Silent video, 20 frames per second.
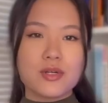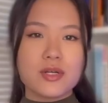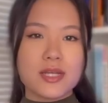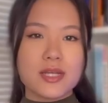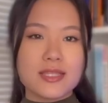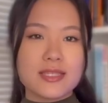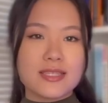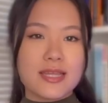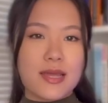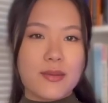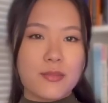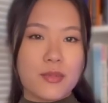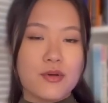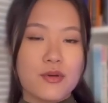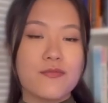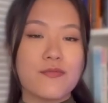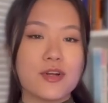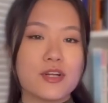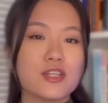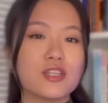Consent
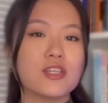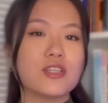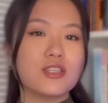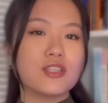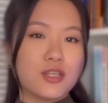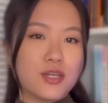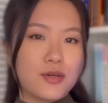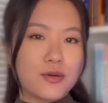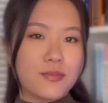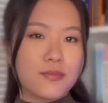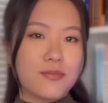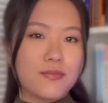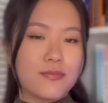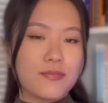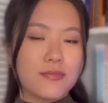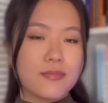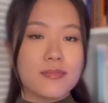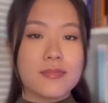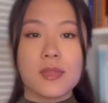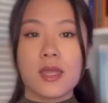Mode version 2.
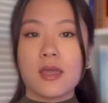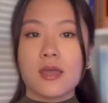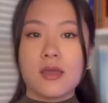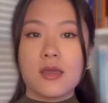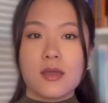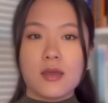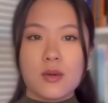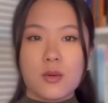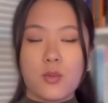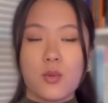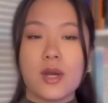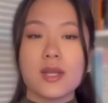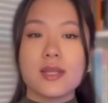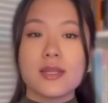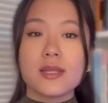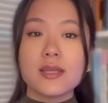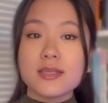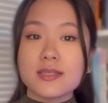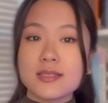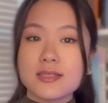What it
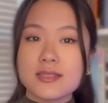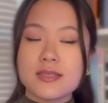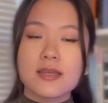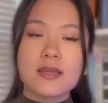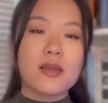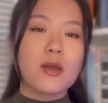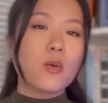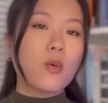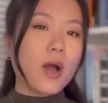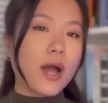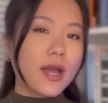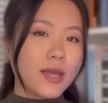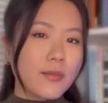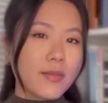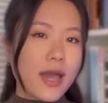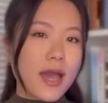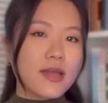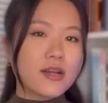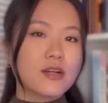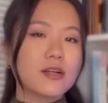is, why it
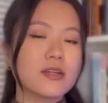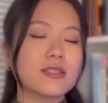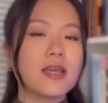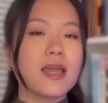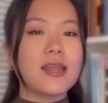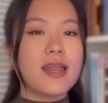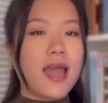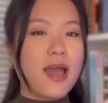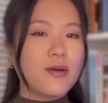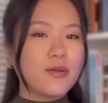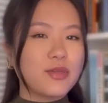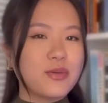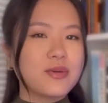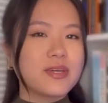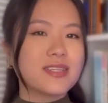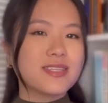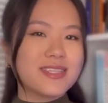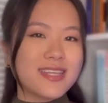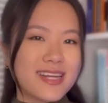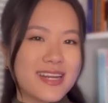matters, and how you
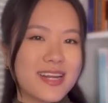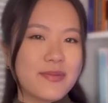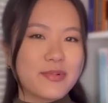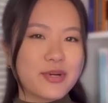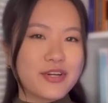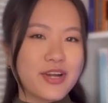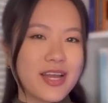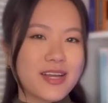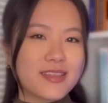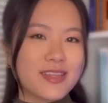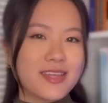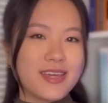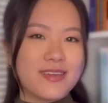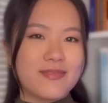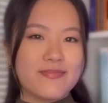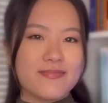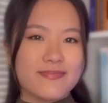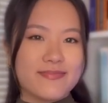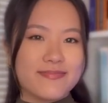can set it up correctly.